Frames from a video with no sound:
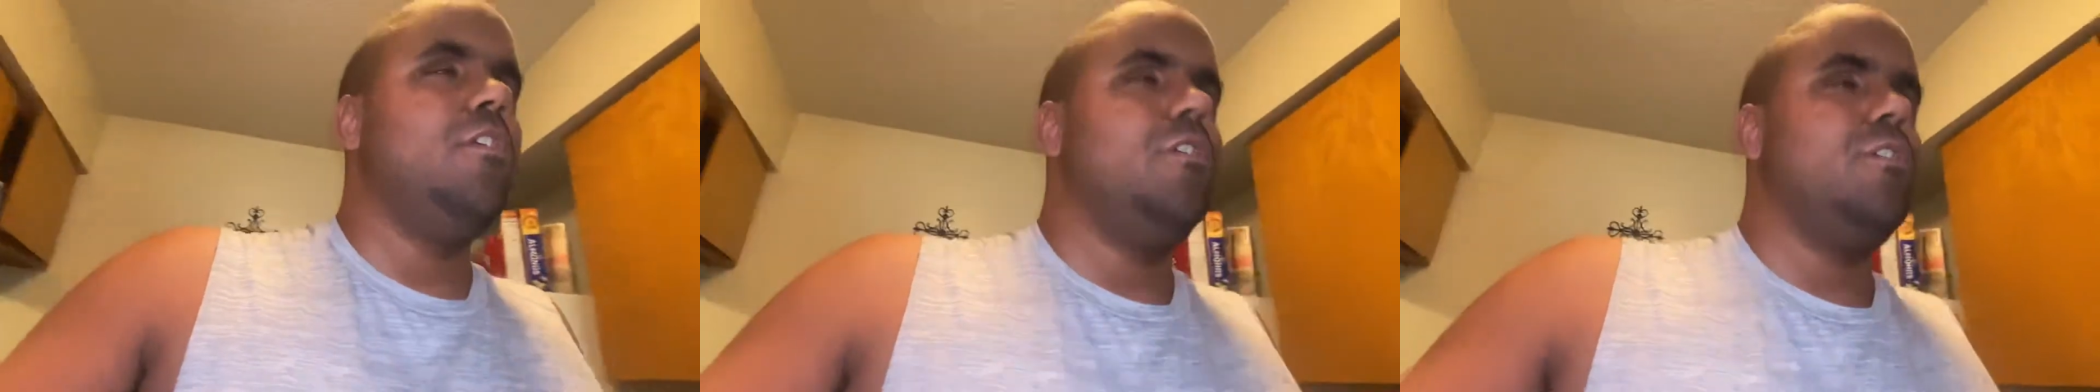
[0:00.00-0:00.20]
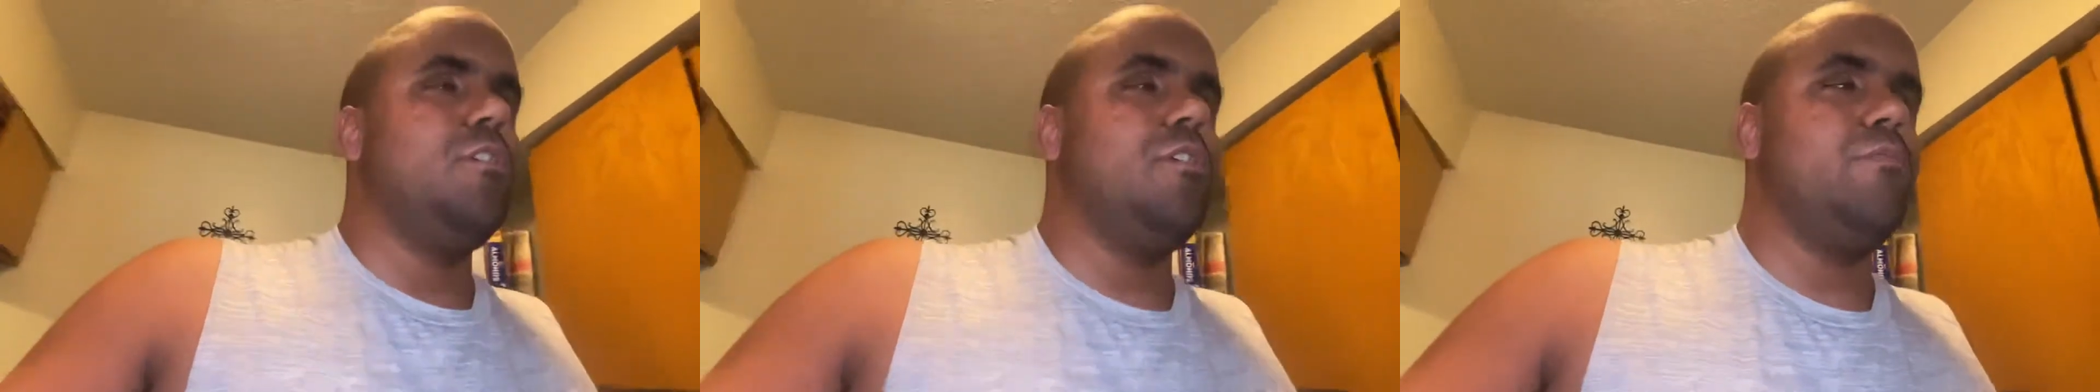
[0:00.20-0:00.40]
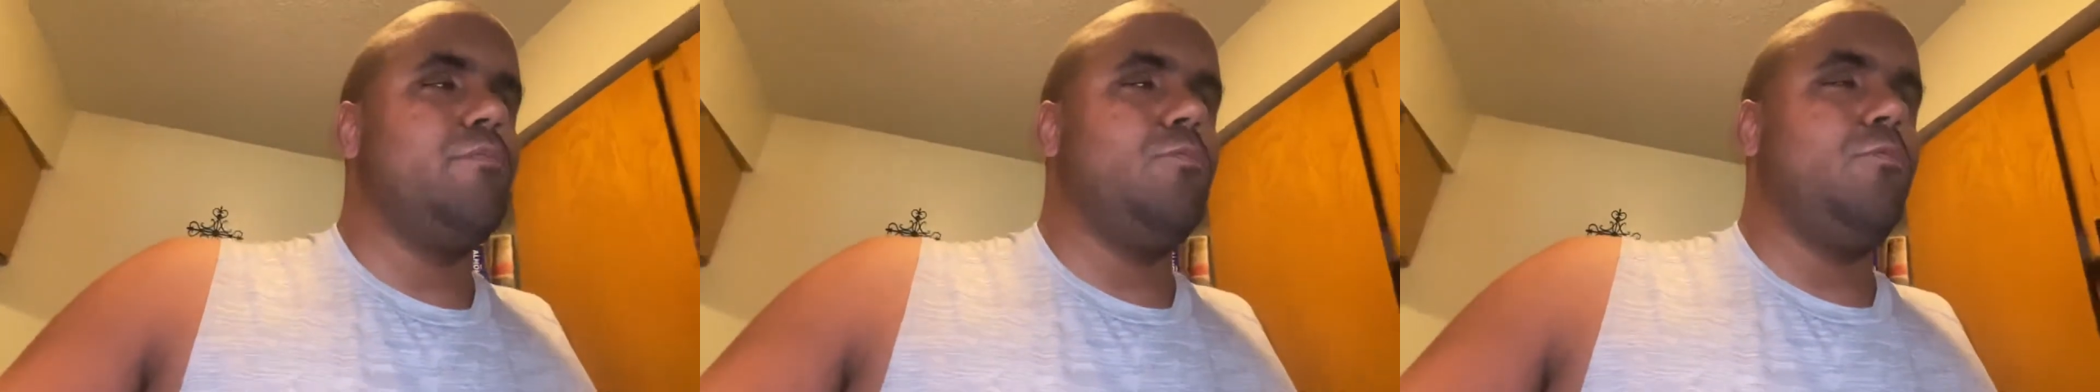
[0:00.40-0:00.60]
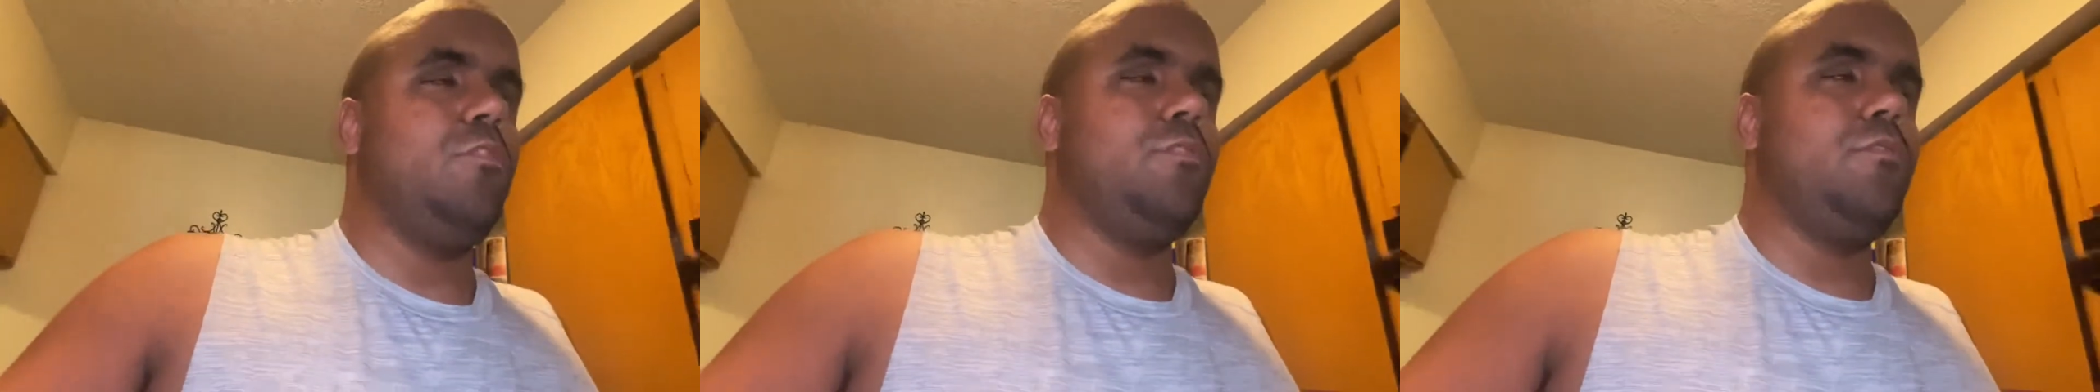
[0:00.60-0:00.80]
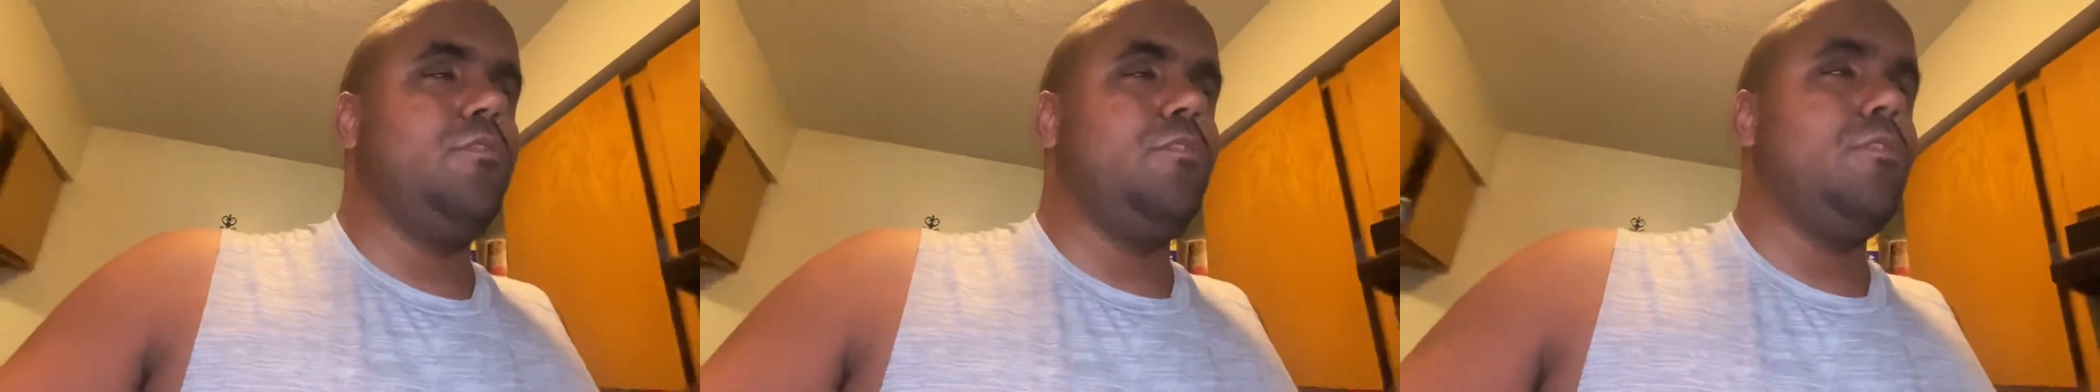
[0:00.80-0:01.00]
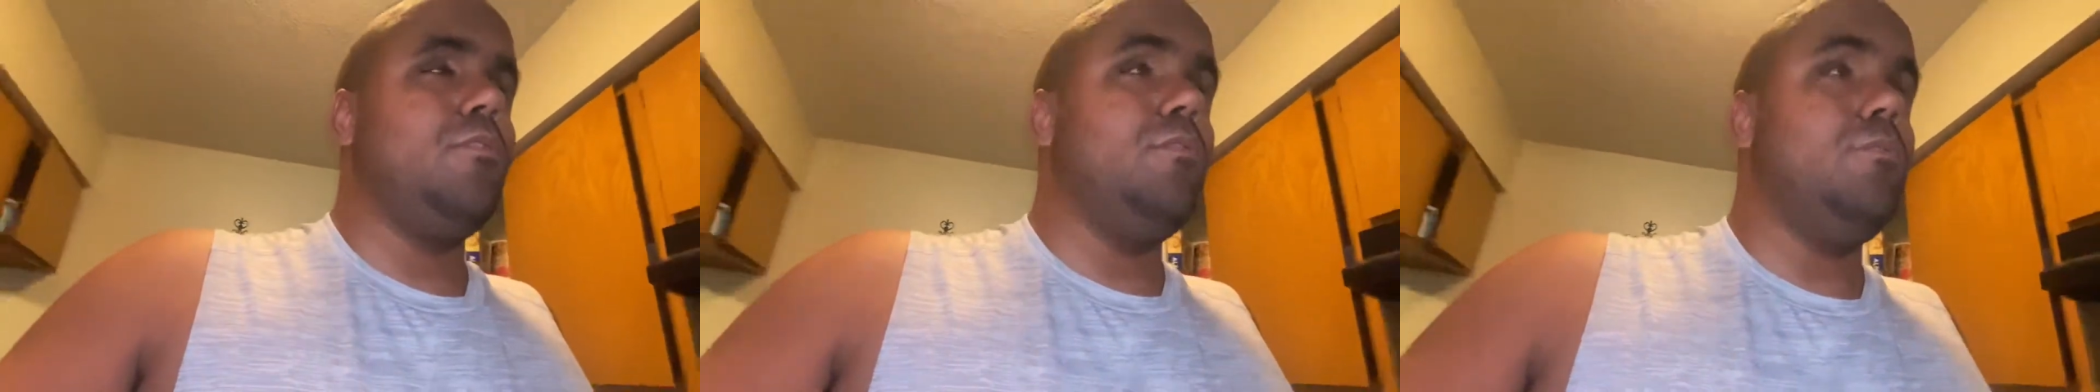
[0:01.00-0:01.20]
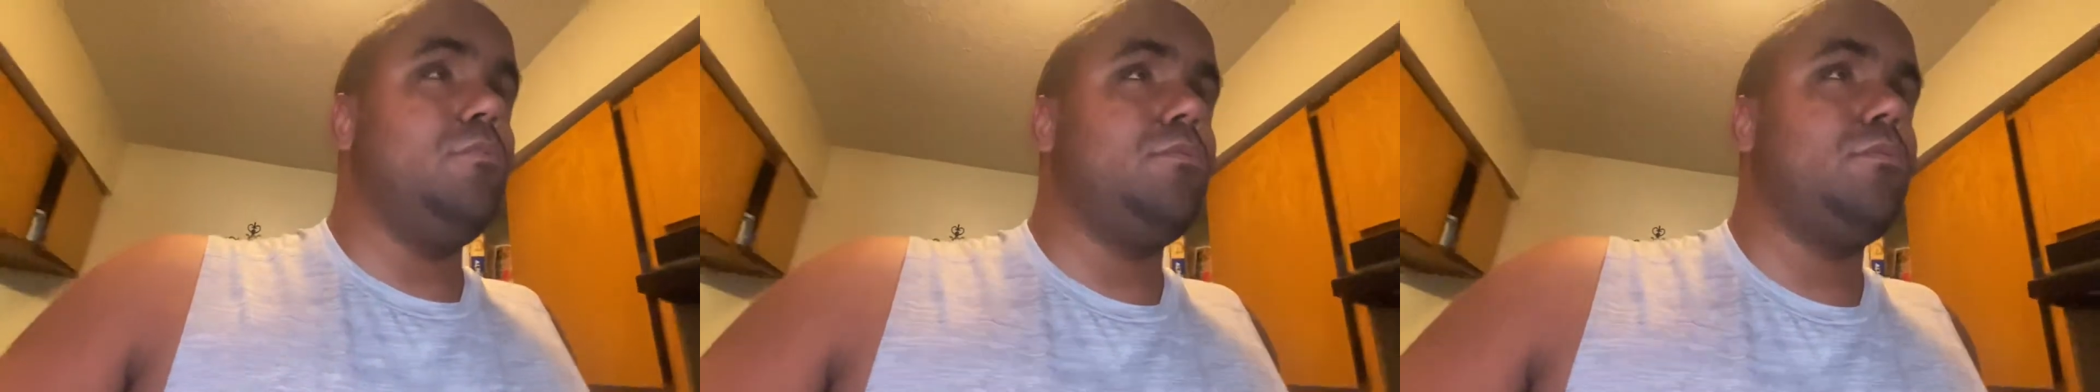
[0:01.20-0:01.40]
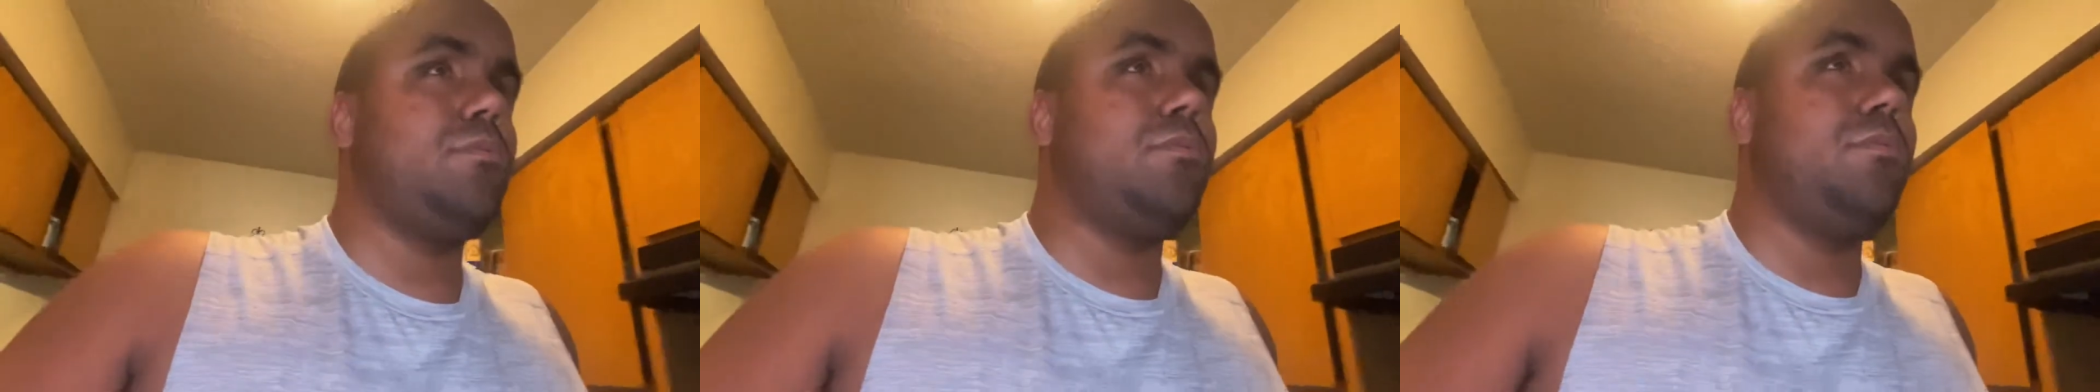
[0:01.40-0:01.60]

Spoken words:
Everyone knows